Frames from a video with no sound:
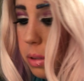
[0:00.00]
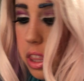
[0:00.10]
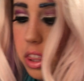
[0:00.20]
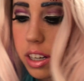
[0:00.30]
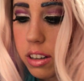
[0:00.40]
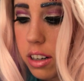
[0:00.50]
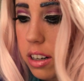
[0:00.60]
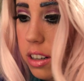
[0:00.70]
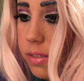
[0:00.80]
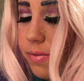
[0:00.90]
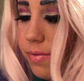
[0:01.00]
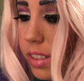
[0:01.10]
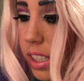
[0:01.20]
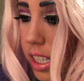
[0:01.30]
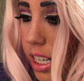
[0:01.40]
bit thicker.
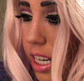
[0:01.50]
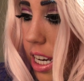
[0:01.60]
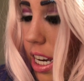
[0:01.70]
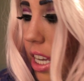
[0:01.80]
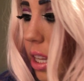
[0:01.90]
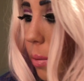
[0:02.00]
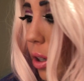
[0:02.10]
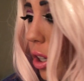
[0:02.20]
And then we're